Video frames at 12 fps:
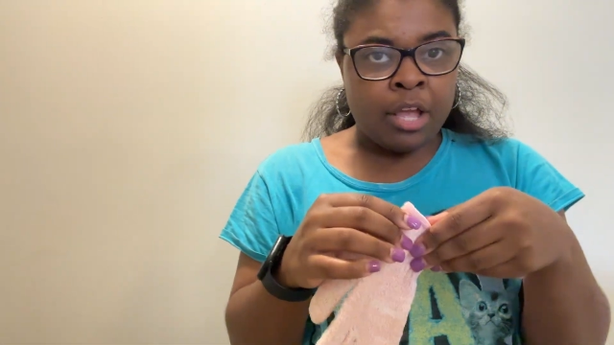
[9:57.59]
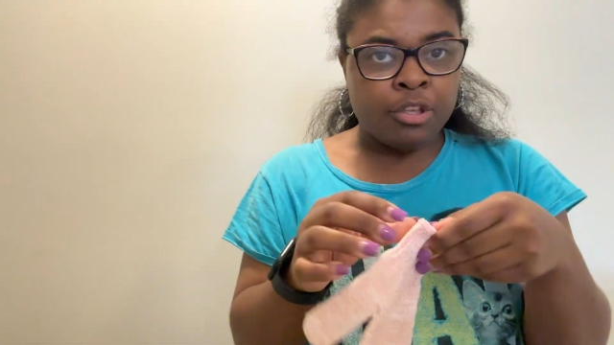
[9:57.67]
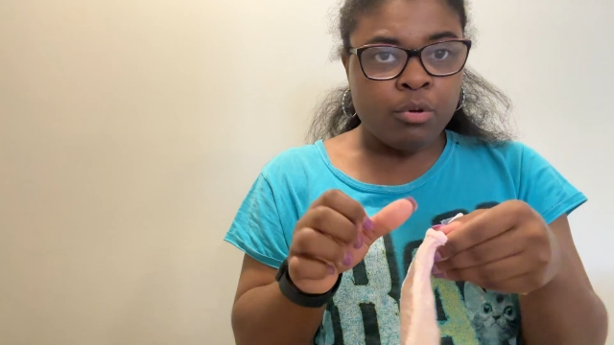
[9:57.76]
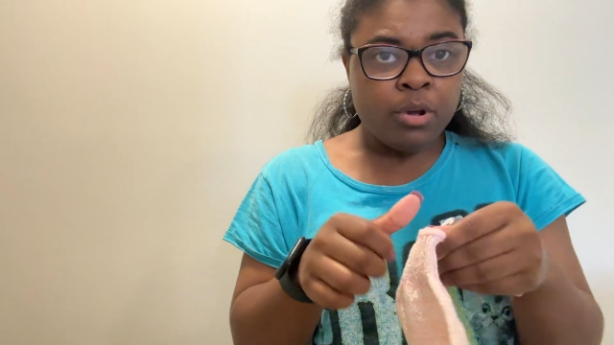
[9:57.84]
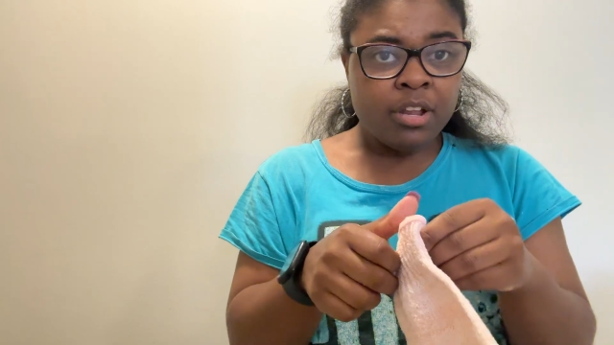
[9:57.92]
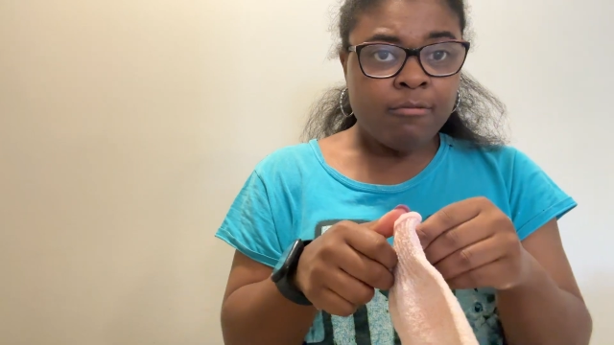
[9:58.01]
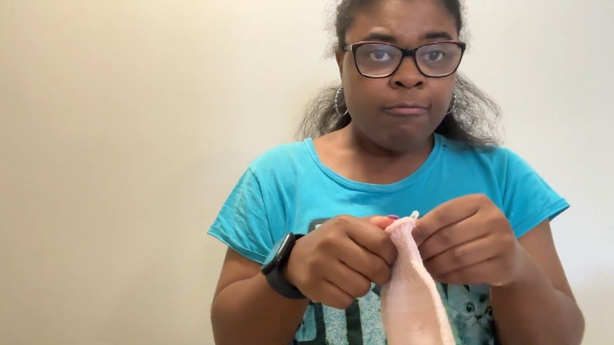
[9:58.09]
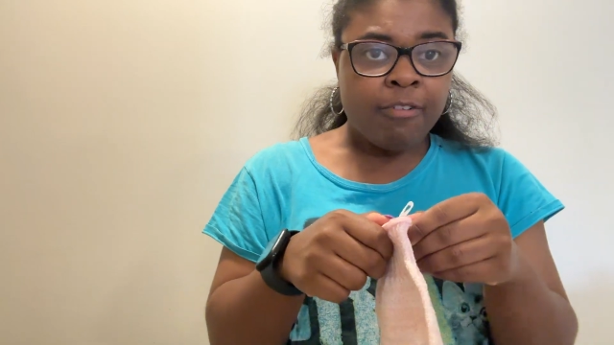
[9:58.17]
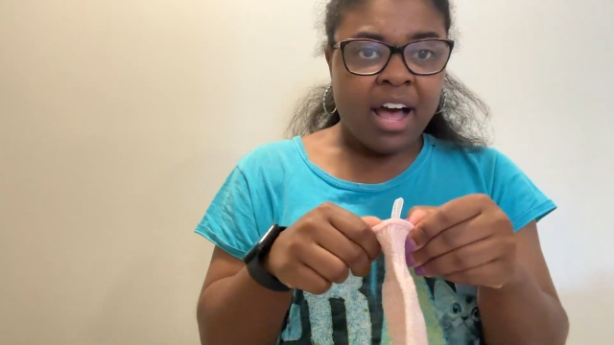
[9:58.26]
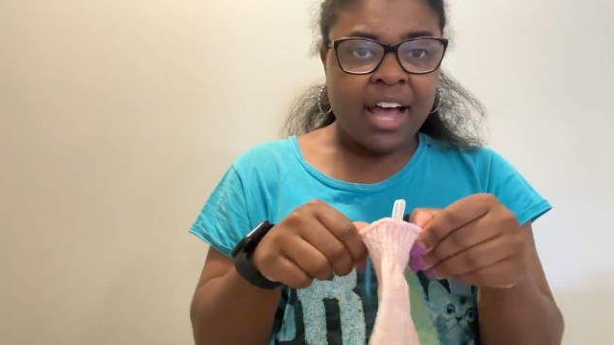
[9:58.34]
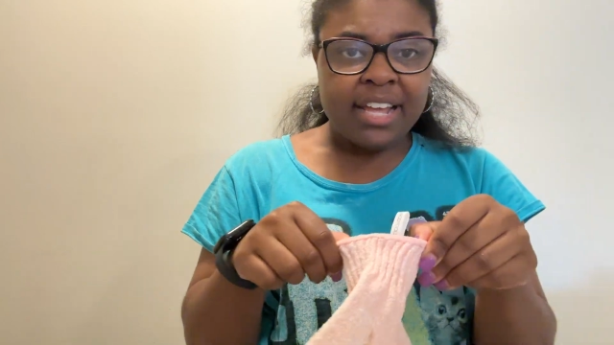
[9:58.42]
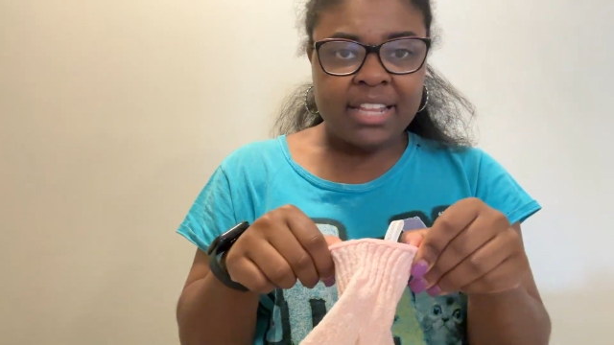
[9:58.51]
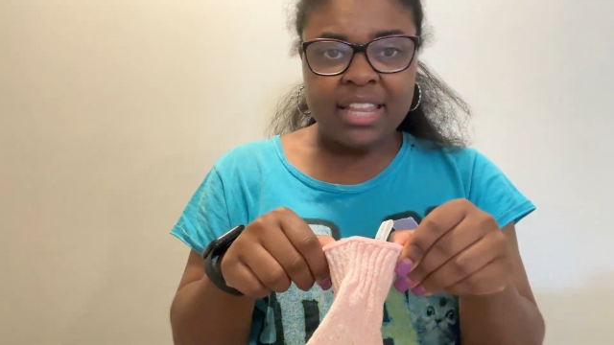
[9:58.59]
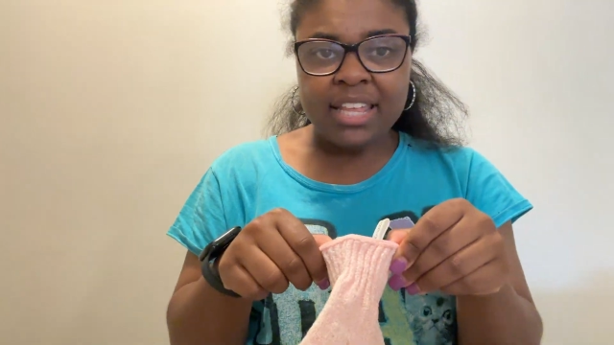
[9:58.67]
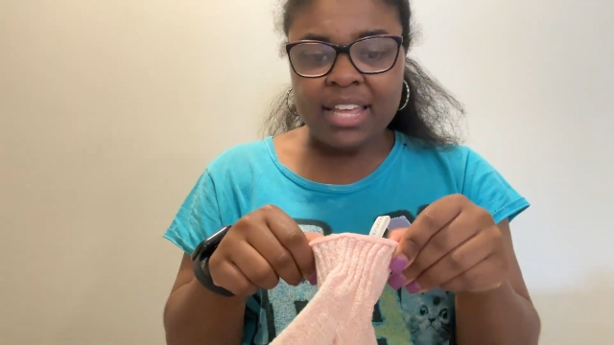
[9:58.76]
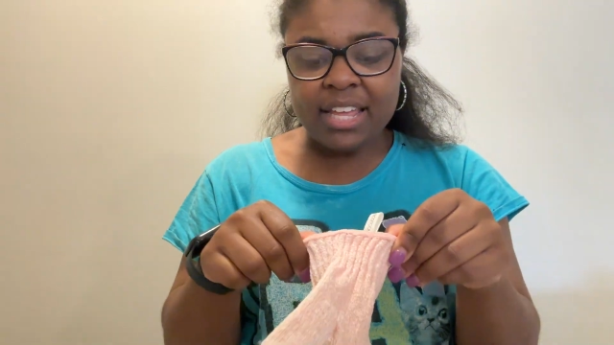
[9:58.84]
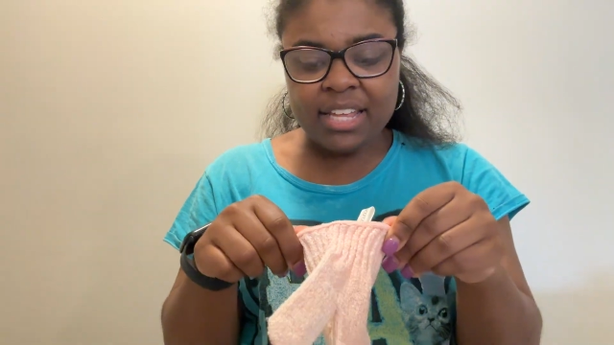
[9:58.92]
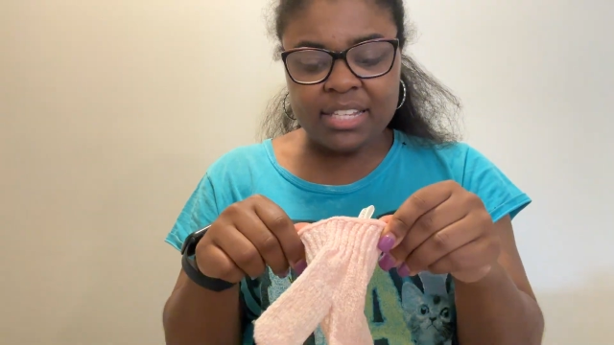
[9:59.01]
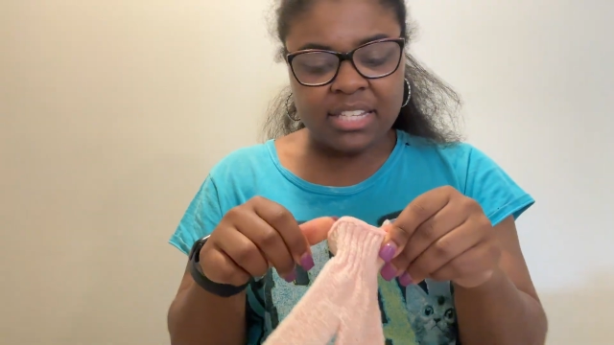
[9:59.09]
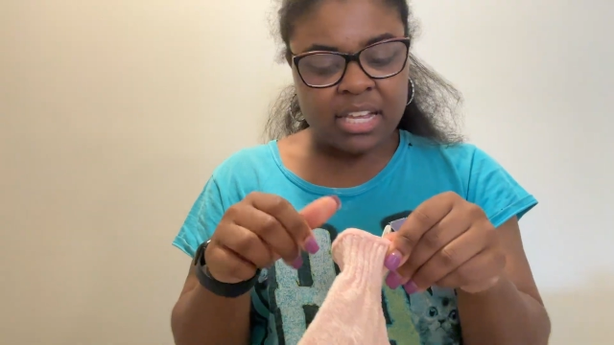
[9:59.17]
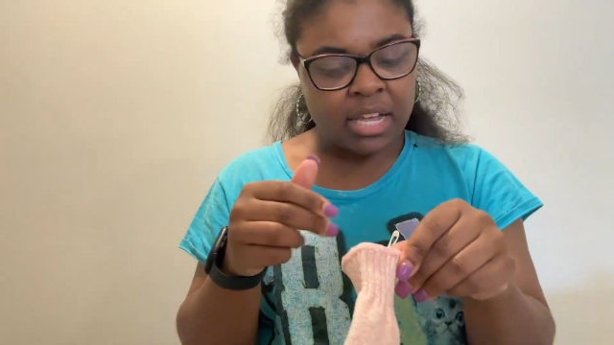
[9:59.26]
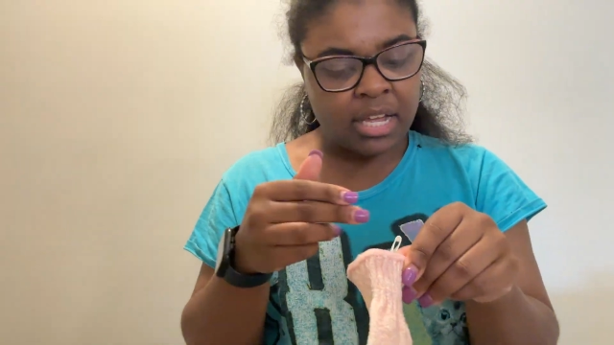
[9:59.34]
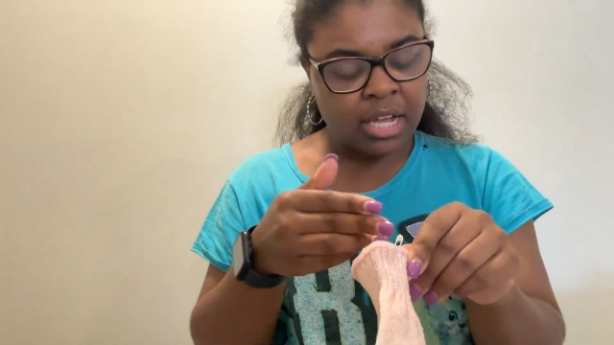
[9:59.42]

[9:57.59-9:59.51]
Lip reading: You can find these